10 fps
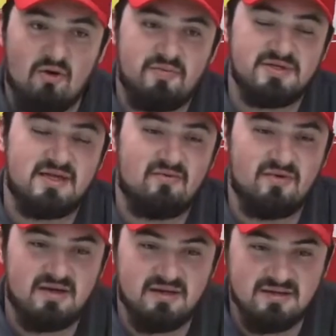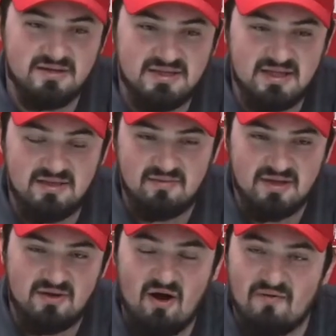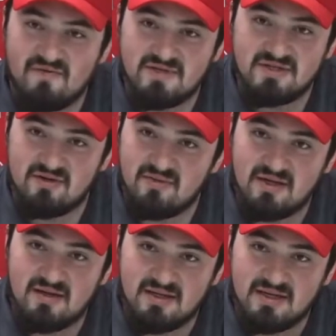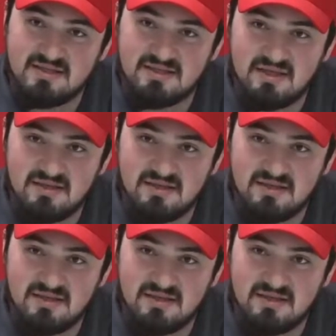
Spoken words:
hope is that we can see them in the conference tournament at least,